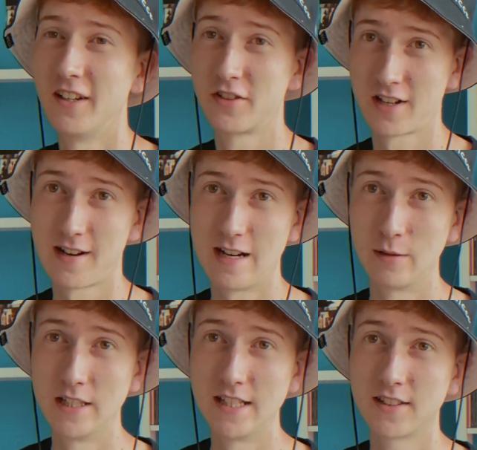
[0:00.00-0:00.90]
shout
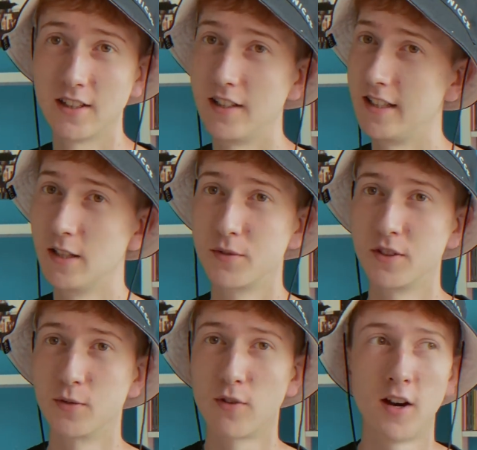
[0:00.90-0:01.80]
out Lee Surley, loves
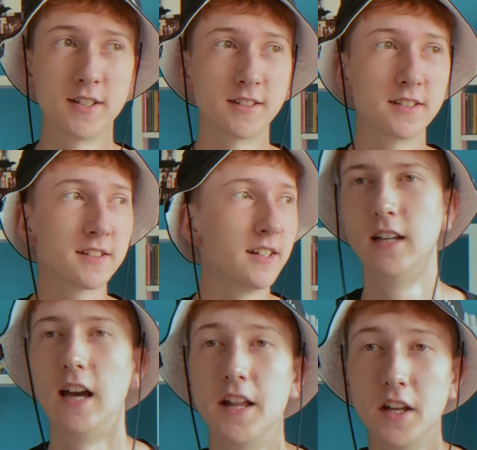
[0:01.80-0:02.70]
his risers,
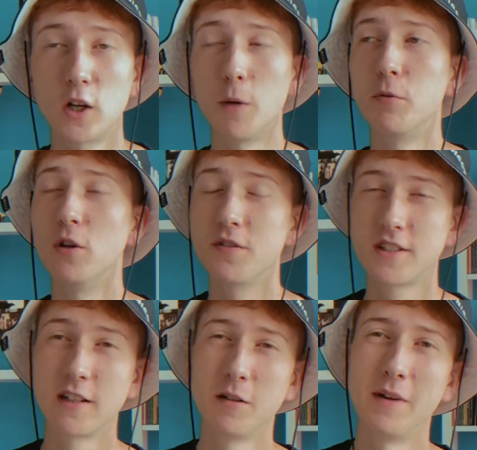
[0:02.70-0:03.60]
and a couple of
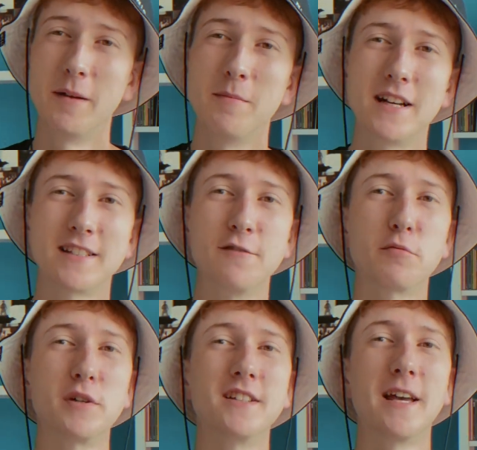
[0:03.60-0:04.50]
Serum and Massive
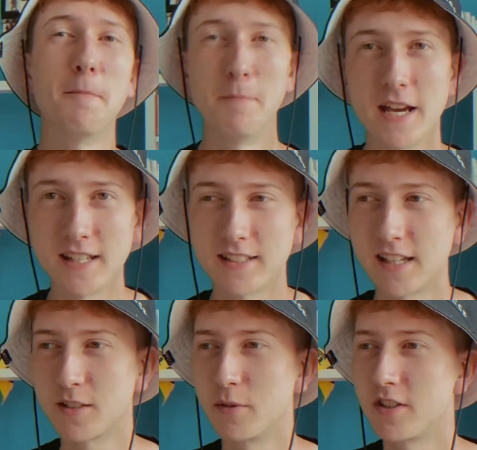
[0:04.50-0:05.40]
preset bass
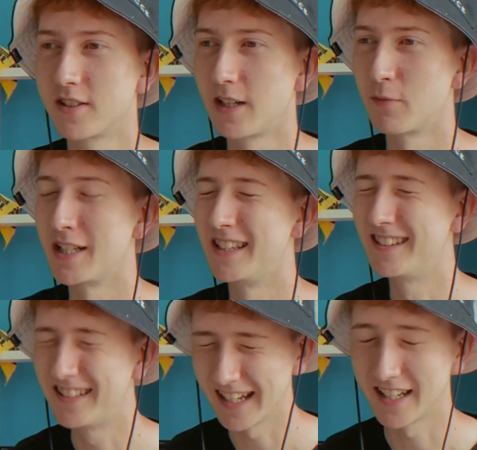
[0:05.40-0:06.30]
hits which sound
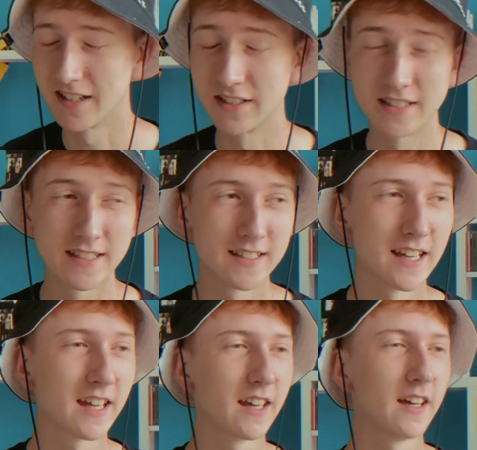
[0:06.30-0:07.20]
ridiculously
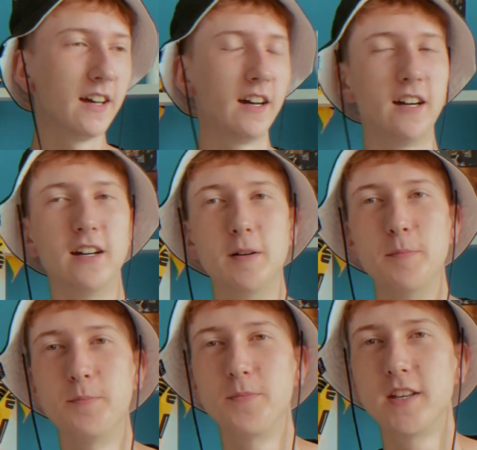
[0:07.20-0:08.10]
sick.
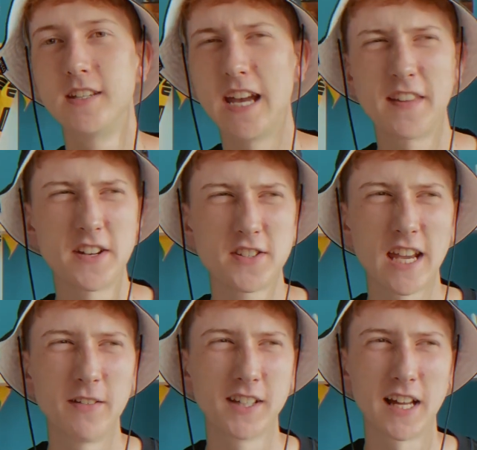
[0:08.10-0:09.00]
Yeah, that just
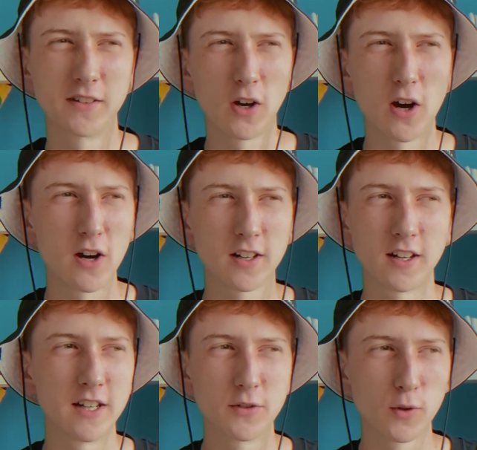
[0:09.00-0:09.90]
gave it that dark
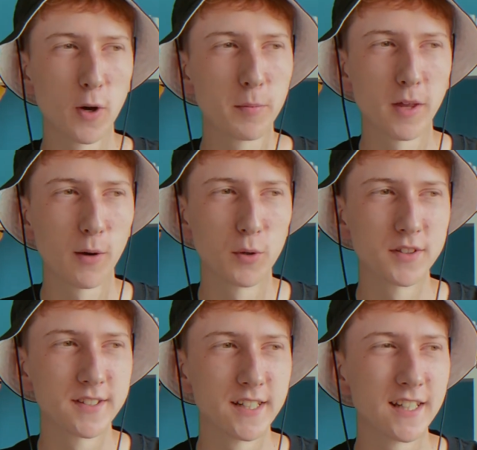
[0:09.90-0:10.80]
drop that I
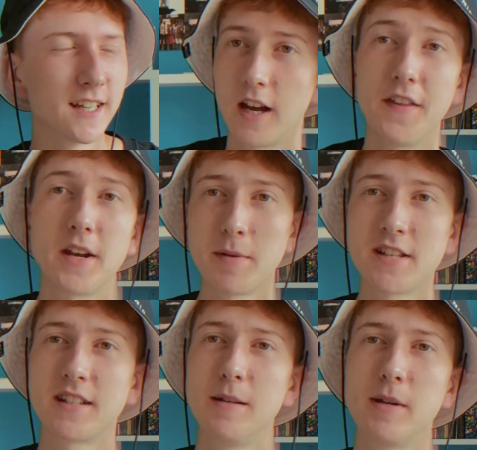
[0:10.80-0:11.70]
wanted. And then I
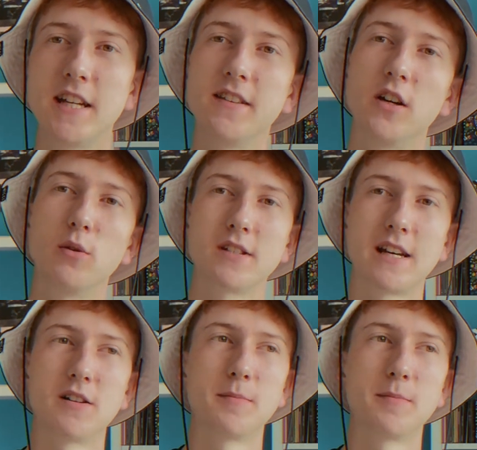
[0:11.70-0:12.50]
basically played in the ALTON Towers